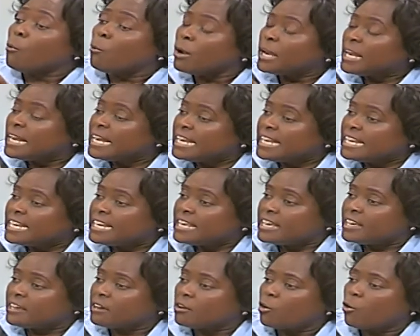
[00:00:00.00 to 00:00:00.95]

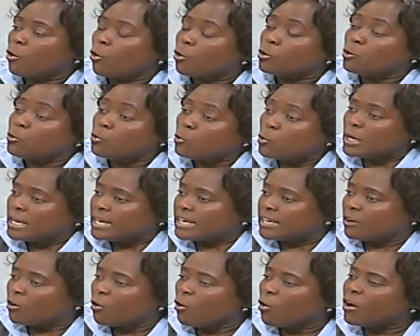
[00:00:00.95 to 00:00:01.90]
Leading or
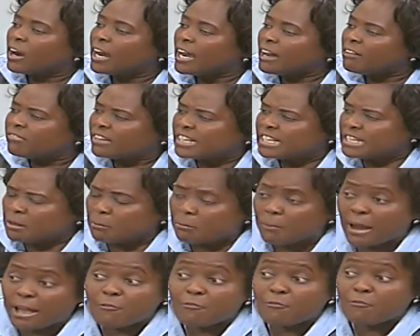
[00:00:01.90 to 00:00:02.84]
ruling or governing
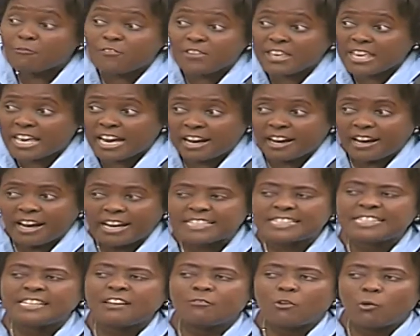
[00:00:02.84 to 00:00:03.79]
by fear
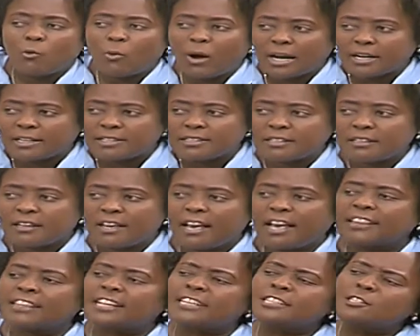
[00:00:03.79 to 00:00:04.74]
has never worked.
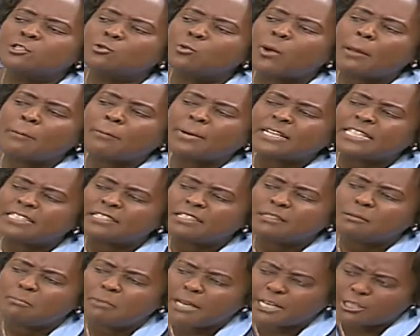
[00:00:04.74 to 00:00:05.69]
And that is why
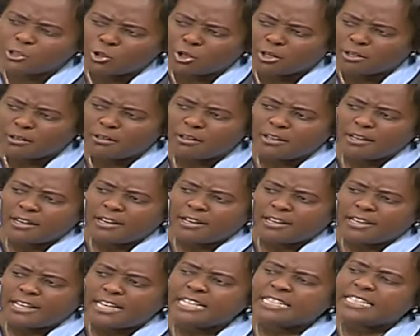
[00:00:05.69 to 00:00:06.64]
participation
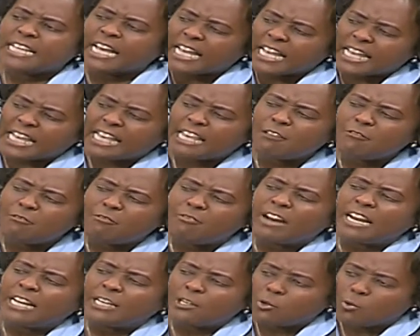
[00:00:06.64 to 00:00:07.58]
is a key
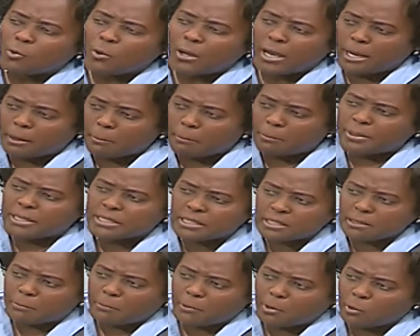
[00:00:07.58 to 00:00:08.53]
value and
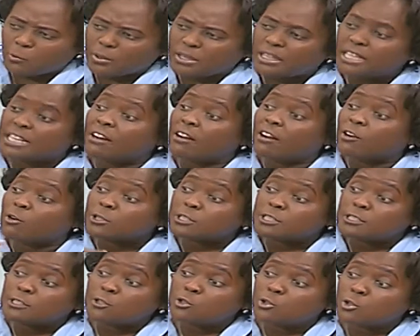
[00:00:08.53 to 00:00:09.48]
principle within our
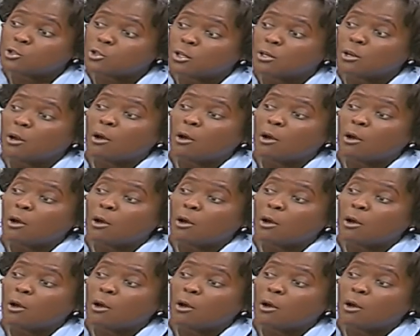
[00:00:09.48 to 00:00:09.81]
constitution